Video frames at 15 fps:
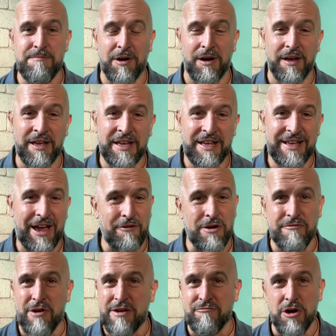but
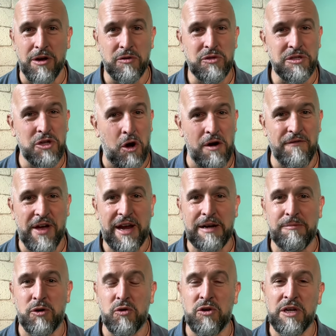Gary Ringrose, not
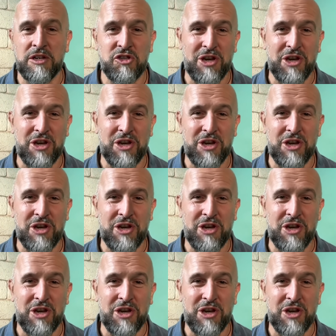available.